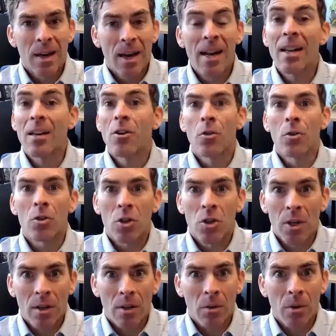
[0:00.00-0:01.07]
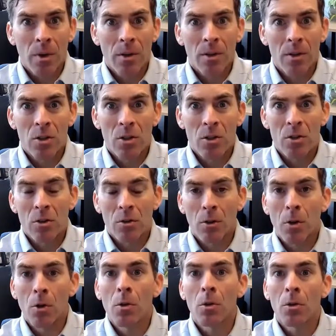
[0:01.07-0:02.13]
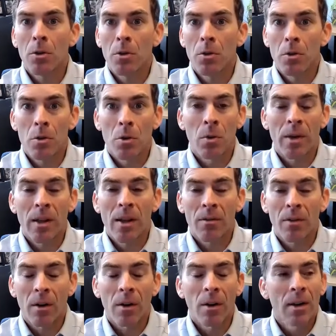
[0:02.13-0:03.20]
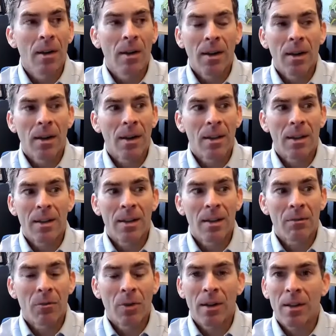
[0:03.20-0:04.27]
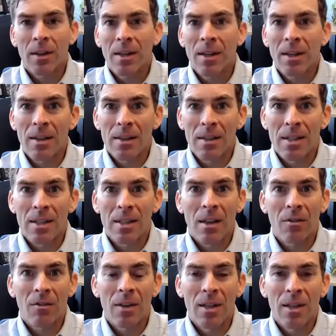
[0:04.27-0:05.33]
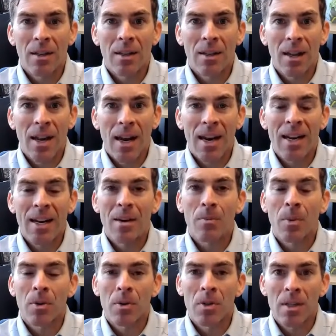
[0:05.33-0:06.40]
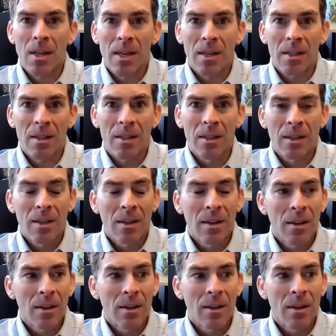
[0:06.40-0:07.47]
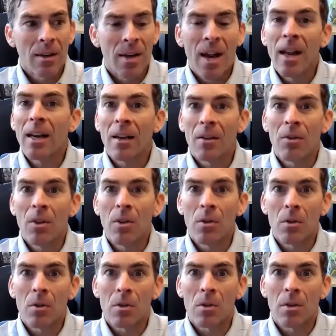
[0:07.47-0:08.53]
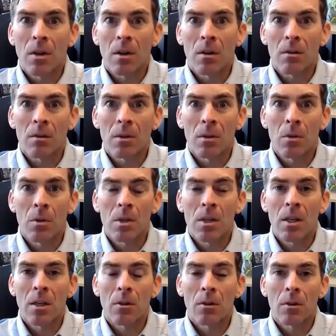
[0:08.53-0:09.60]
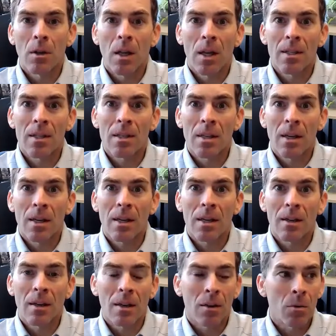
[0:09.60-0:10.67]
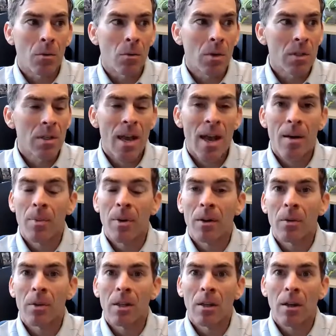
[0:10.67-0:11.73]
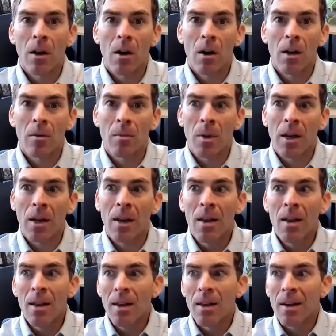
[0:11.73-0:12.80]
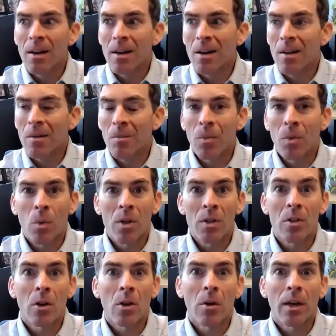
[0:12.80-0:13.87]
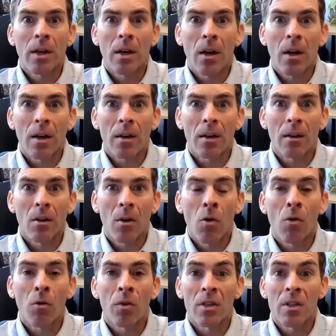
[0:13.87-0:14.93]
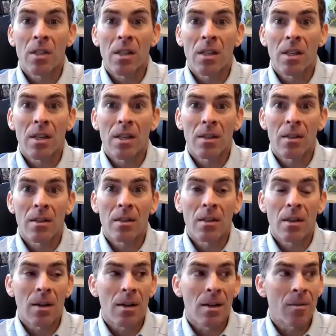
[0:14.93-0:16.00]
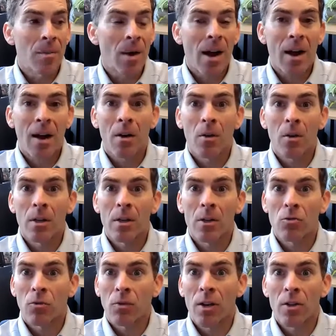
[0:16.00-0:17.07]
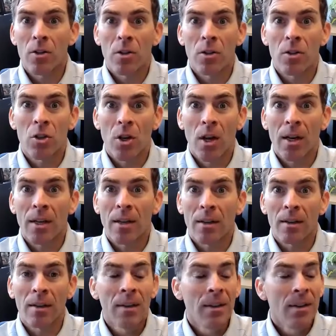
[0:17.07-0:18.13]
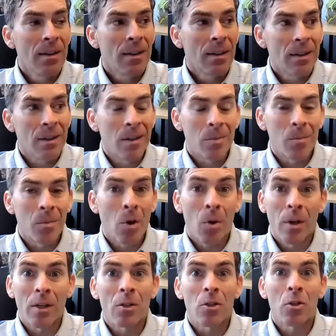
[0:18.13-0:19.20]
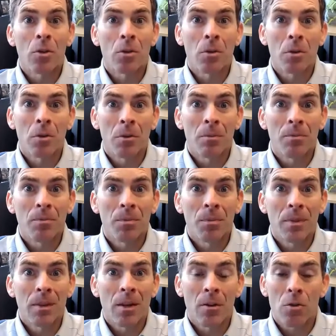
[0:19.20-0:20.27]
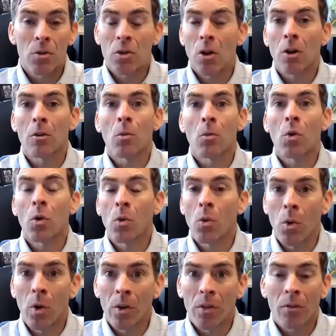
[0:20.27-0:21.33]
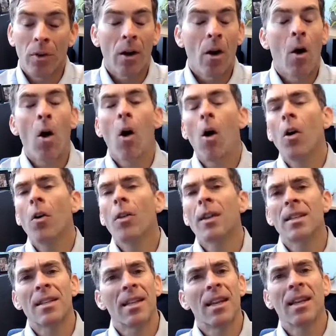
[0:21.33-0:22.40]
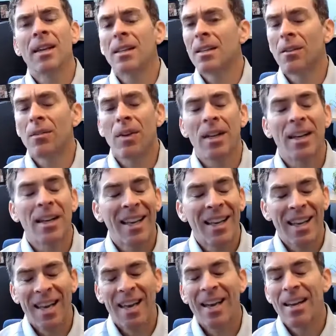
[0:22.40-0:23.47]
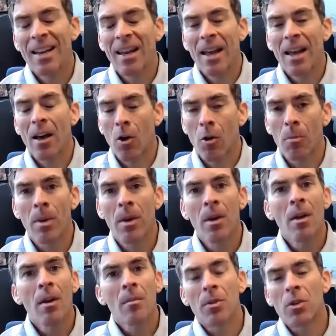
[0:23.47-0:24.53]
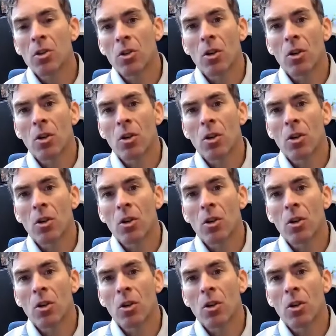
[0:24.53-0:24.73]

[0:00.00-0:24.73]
any news channel, whether it's just your local news or whatever, it really is 70 to 80% negative news. Who was killed last night, what's happening with the economy, what's going on overseas, how is Russia, China going to start World War III, all this negativity. And it can't help but